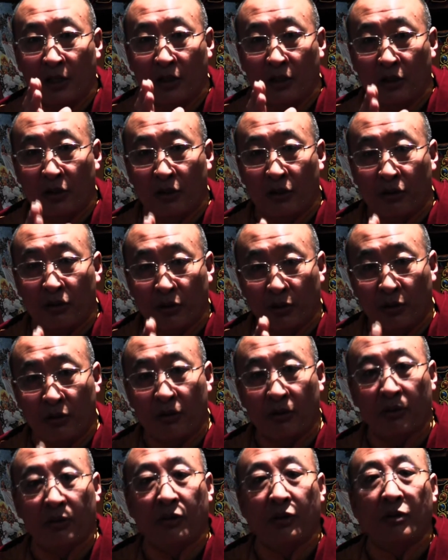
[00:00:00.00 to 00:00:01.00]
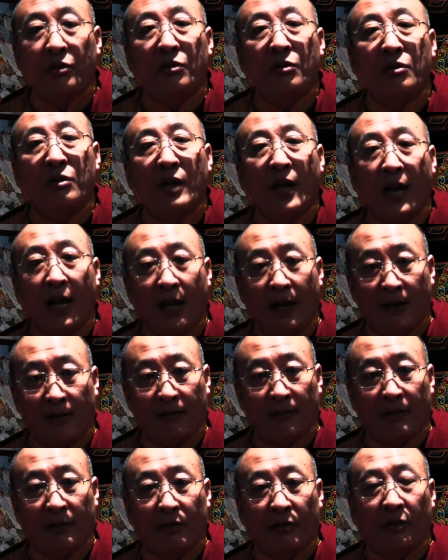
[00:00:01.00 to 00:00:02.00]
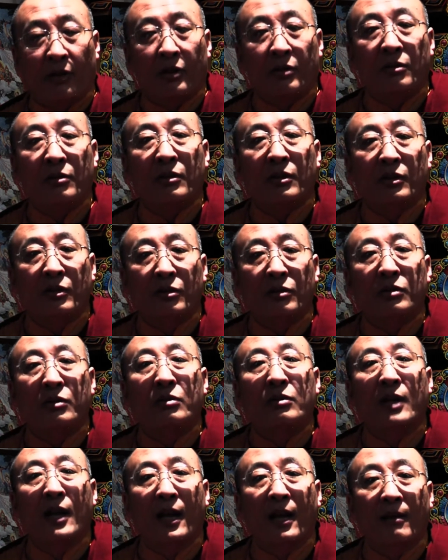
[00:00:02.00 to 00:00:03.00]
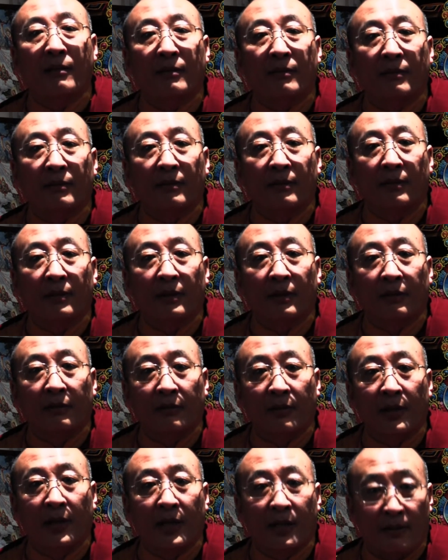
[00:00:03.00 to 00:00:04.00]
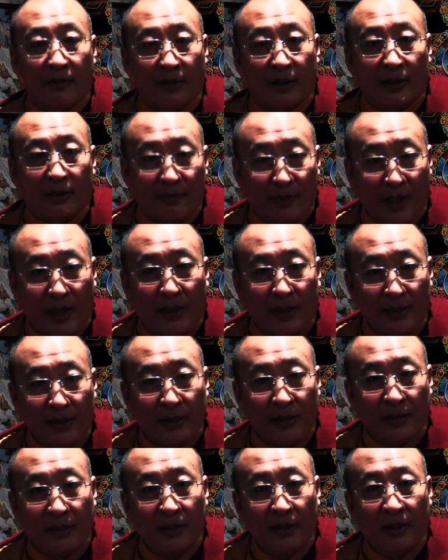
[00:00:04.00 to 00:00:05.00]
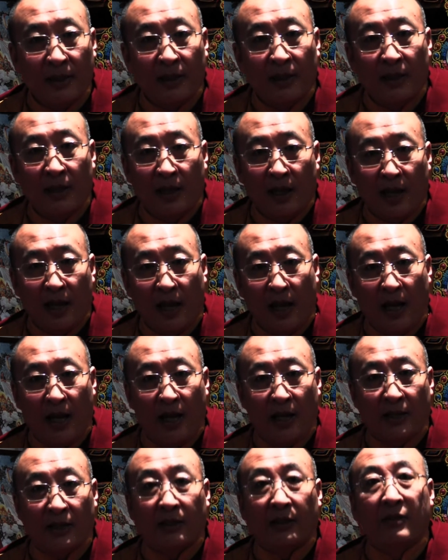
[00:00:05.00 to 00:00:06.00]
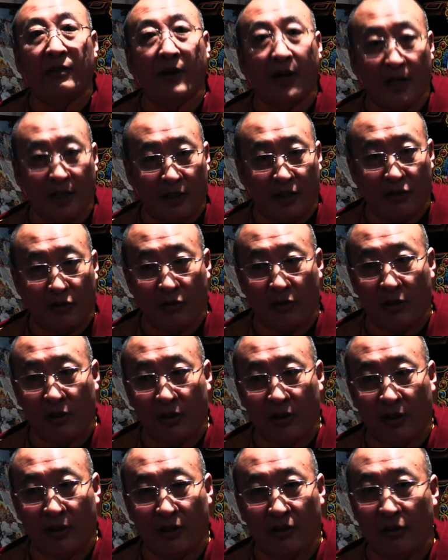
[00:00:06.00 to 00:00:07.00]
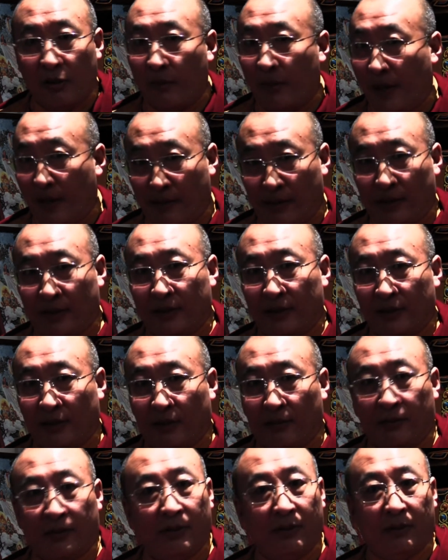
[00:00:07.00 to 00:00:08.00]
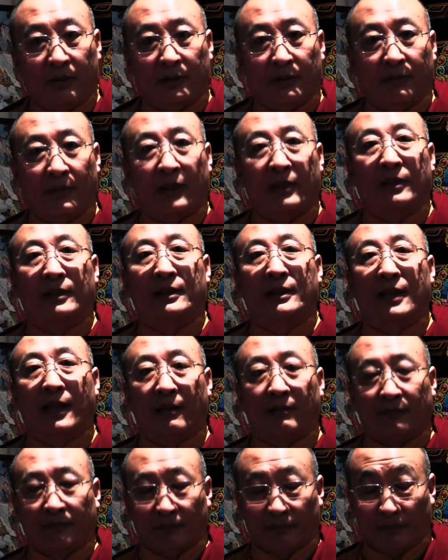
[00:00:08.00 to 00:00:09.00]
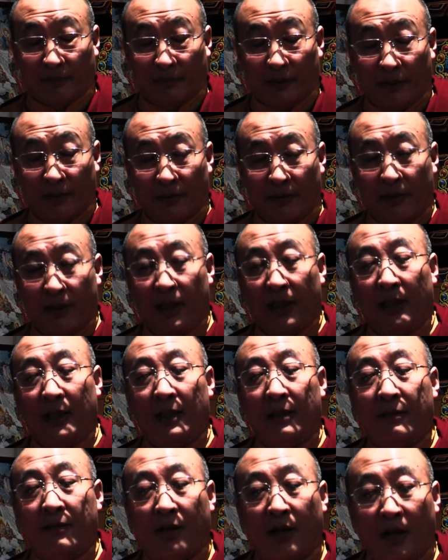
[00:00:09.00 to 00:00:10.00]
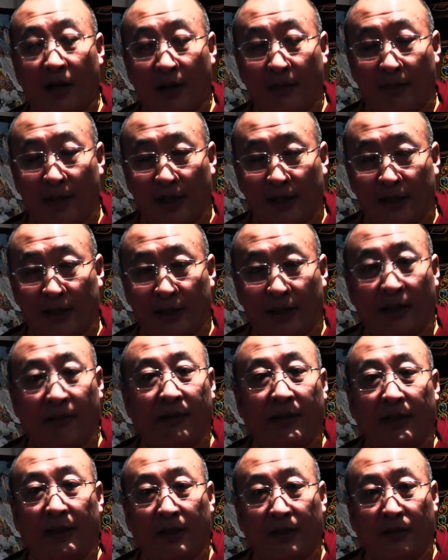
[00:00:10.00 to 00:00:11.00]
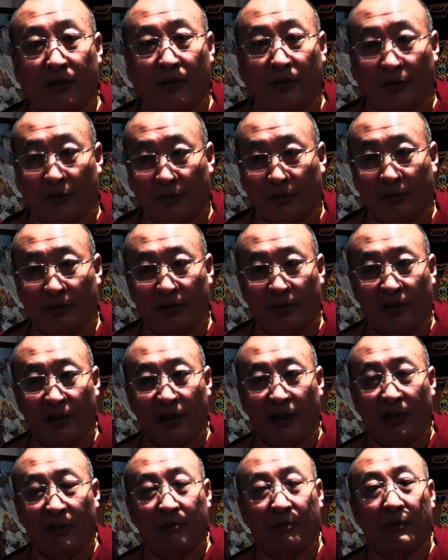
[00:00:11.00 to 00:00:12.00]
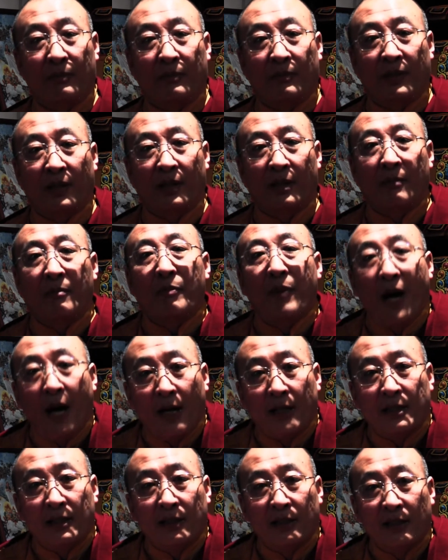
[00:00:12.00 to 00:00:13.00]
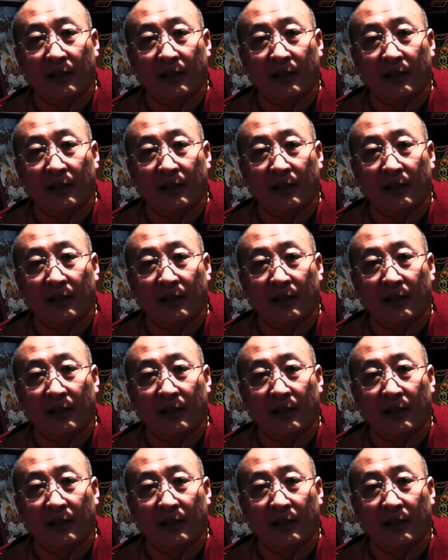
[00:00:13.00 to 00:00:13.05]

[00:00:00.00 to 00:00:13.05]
Your children, you should have great respect and gratitude, your parents, of course, because they really try best everything to you. But